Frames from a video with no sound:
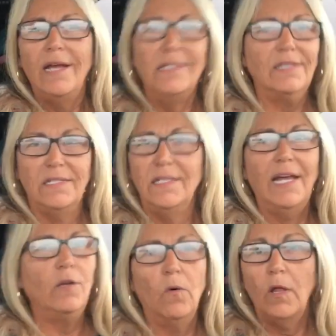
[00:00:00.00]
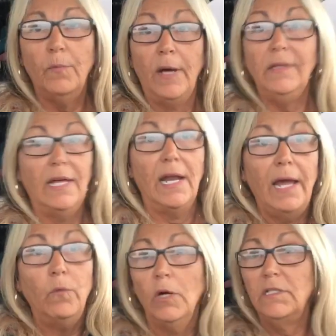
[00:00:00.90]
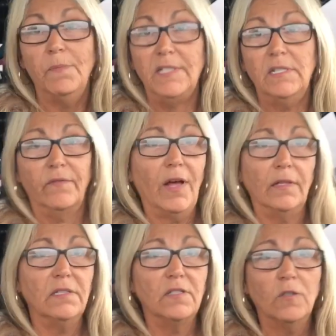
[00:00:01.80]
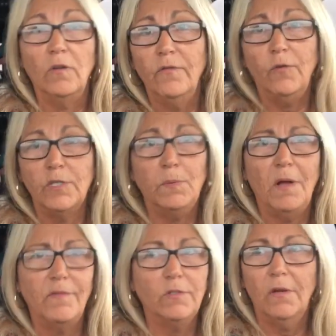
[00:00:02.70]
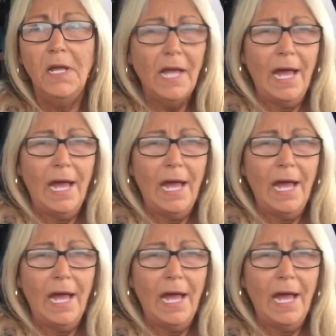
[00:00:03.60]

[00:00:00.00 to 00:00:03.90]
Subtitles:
I said, listen, I know all about that. I work domestic violence as a law enforcement officer.